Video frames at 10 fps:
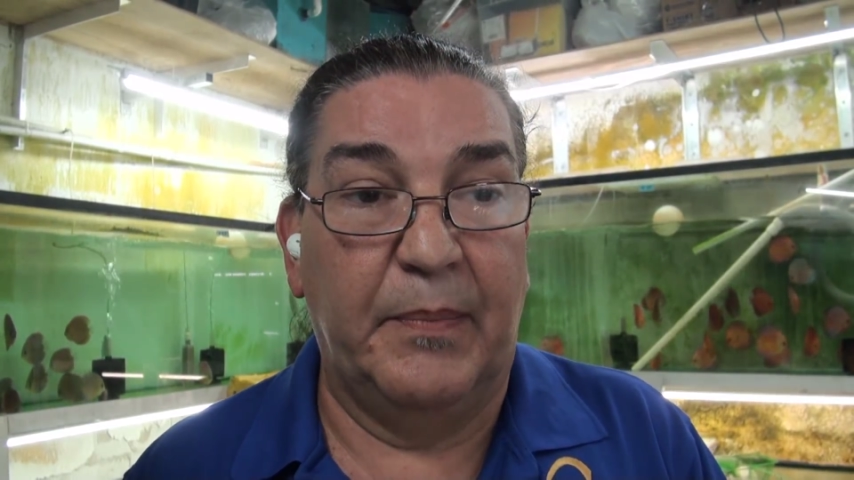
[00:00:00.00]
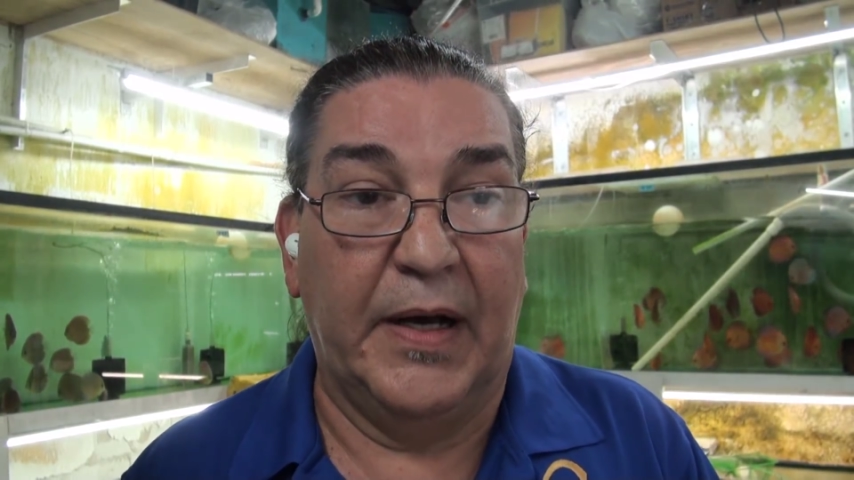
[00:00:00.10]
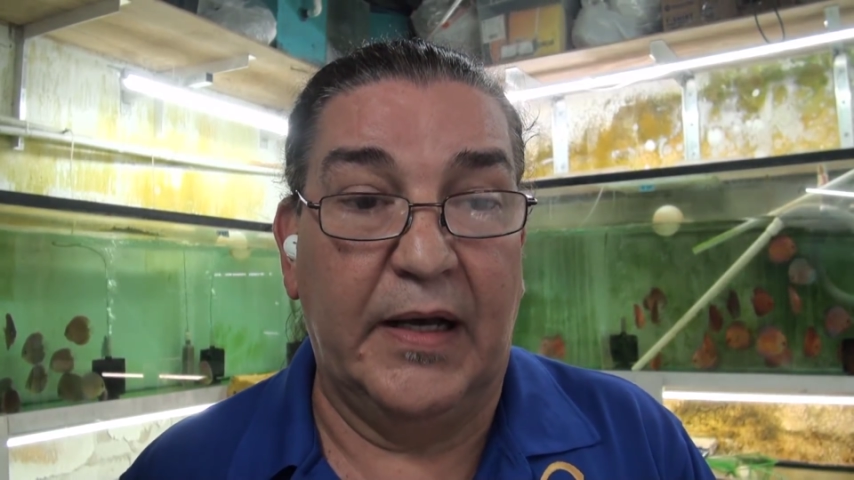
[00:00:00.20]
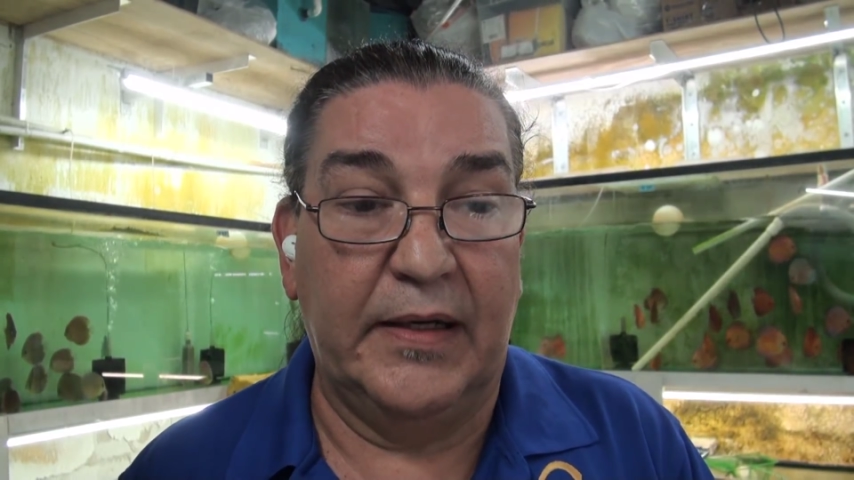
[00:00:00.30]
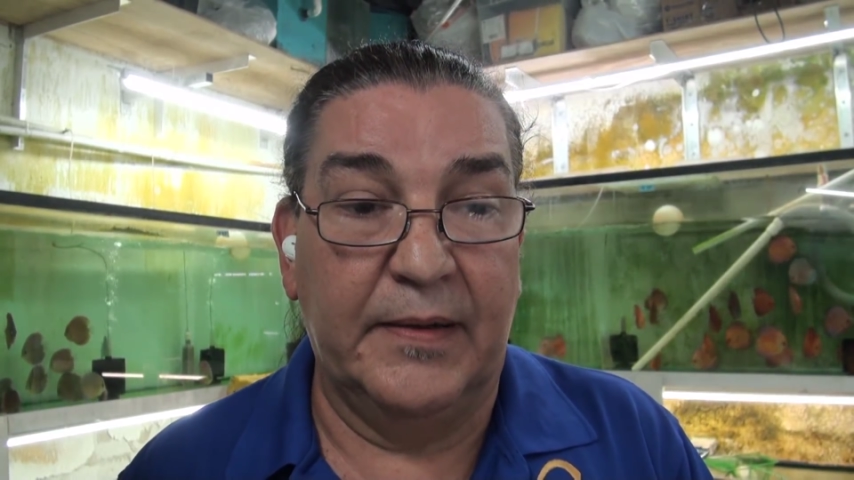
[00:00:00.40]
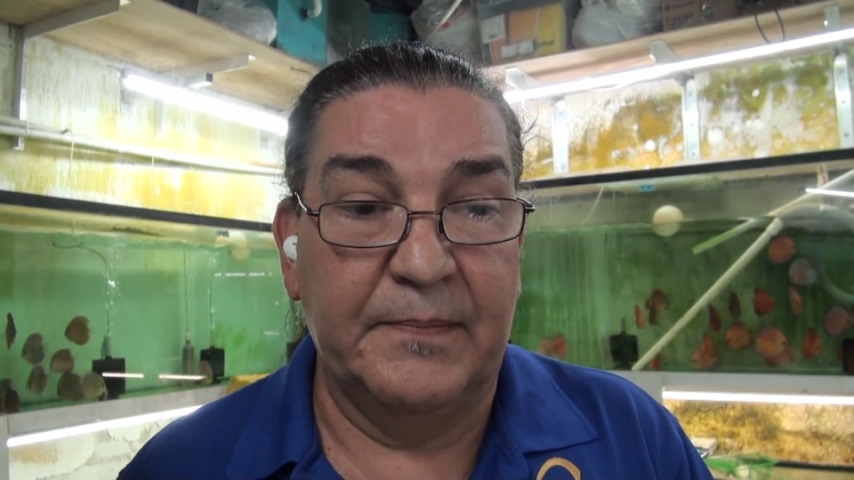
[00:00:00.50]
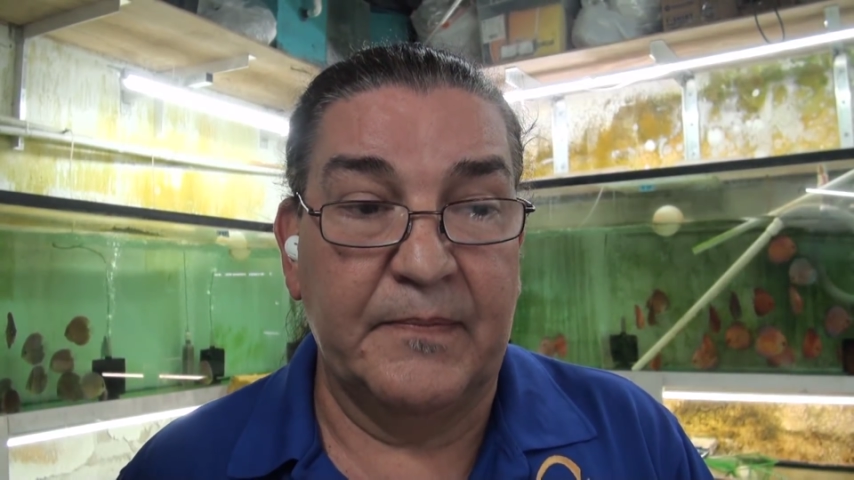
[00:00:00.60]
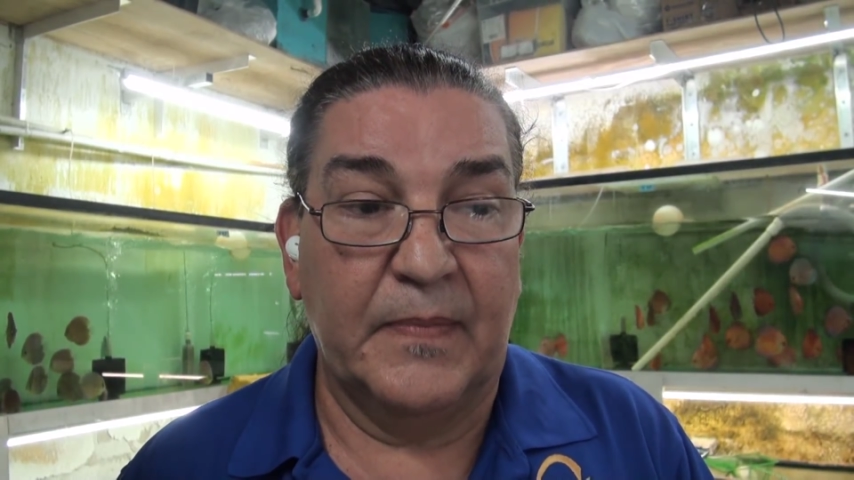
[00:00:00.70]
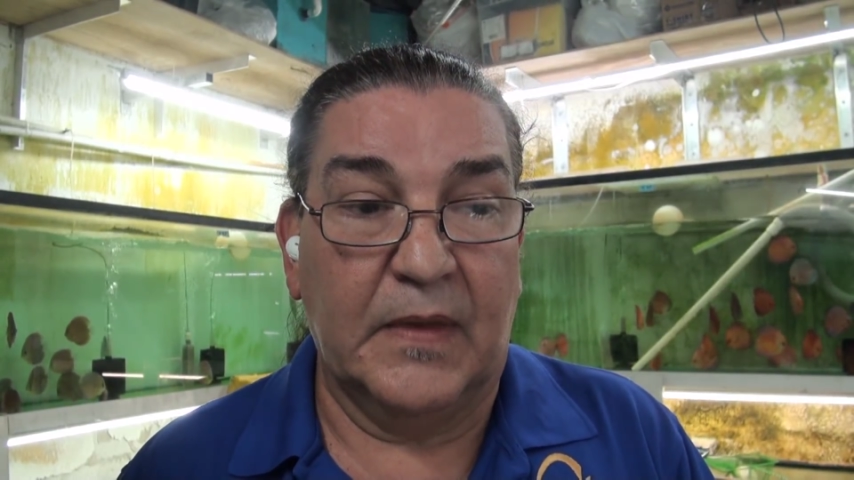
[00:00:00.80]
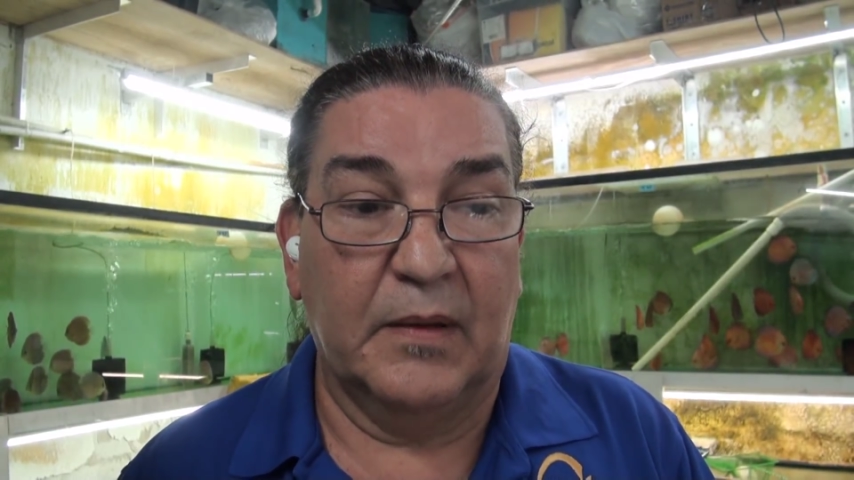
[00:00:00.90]
but
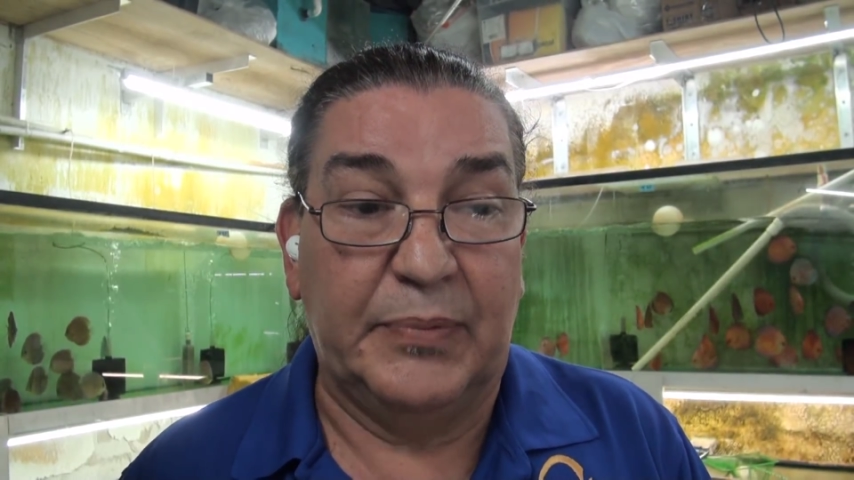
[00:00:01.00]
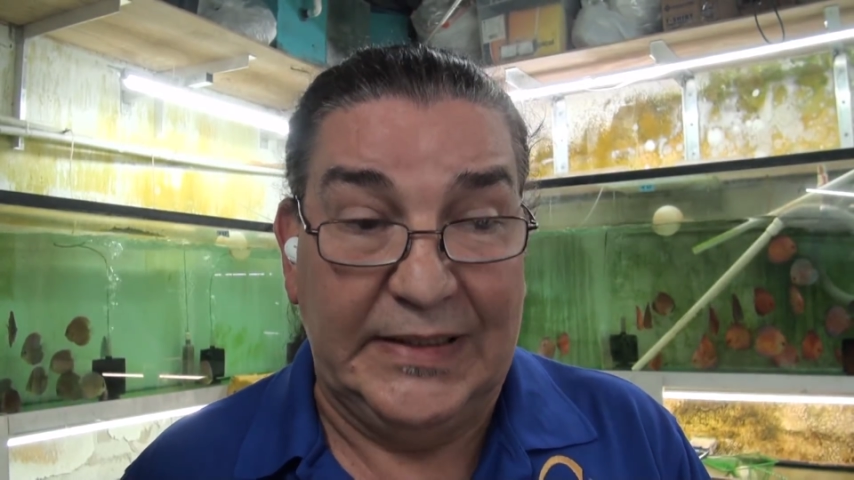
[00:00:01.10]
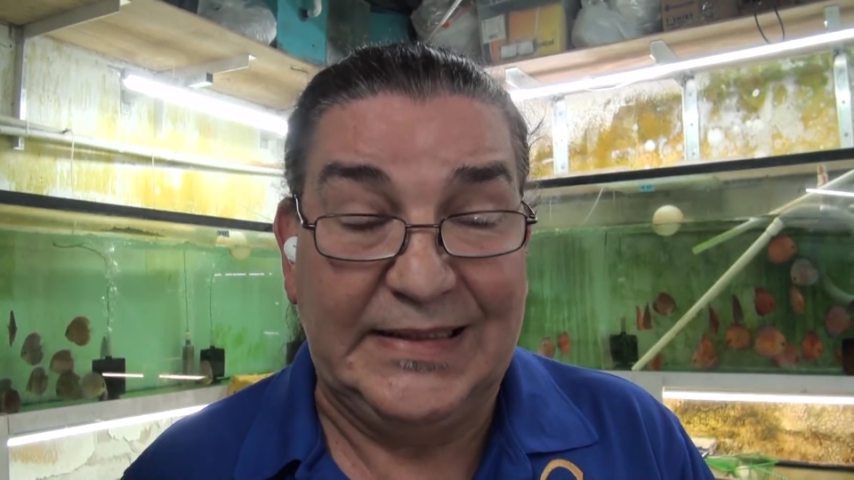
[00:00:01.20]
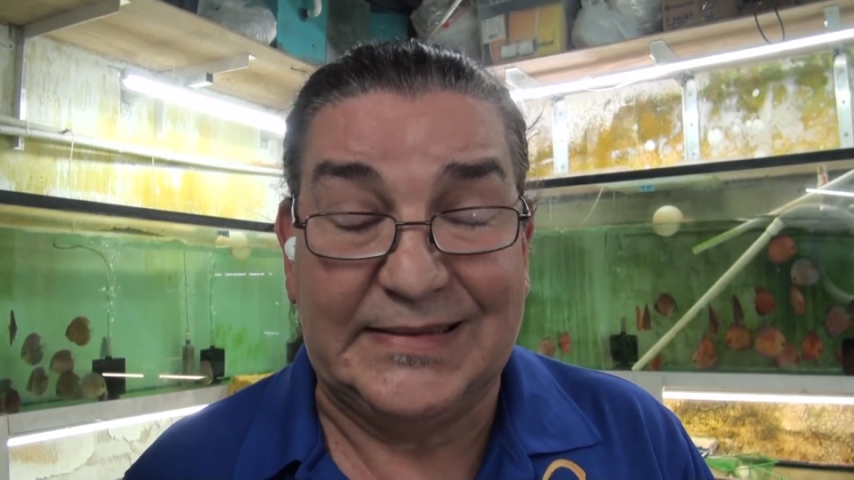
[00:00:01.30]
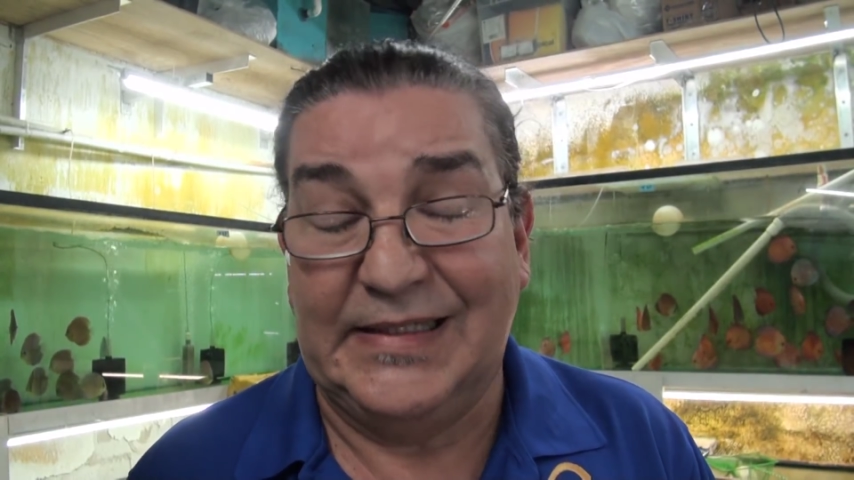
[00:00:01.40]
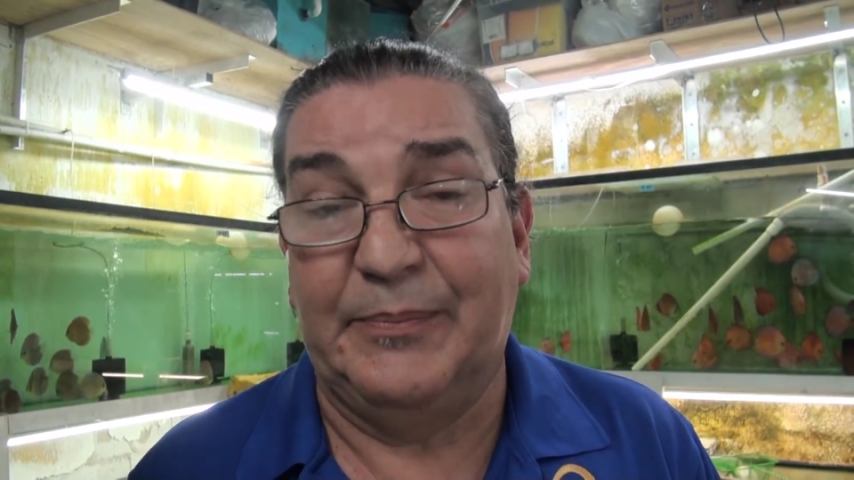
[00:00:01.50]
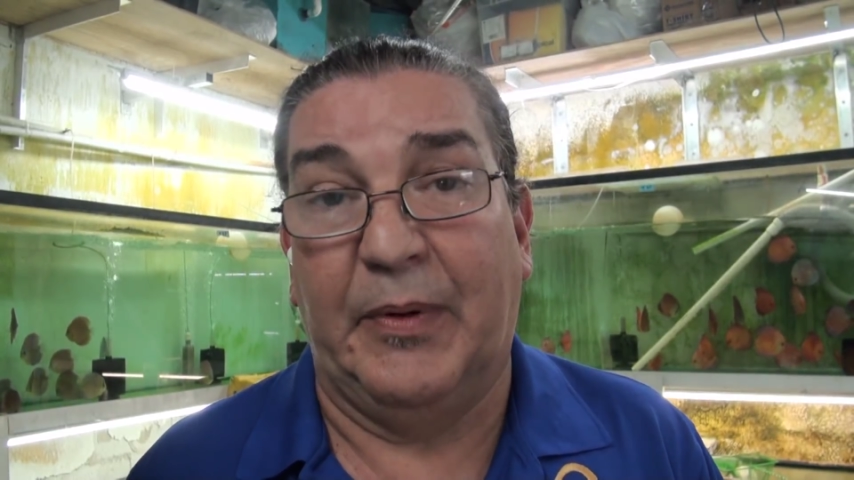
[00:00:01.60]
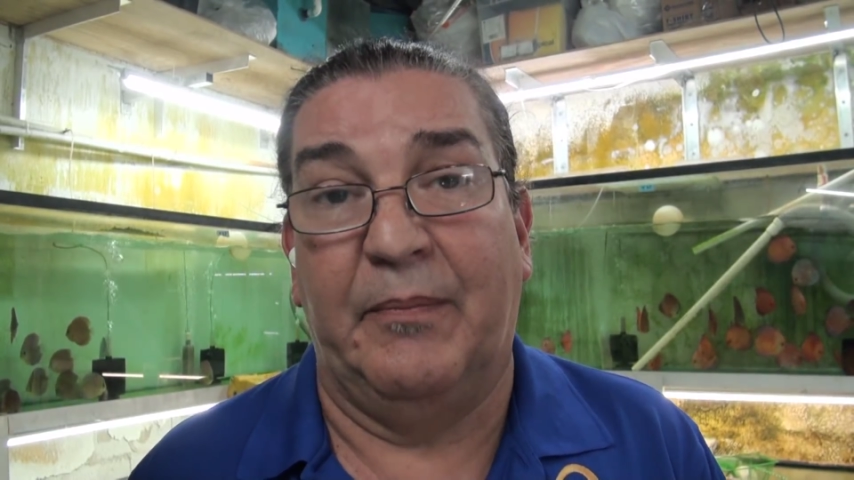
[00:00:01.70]
please keep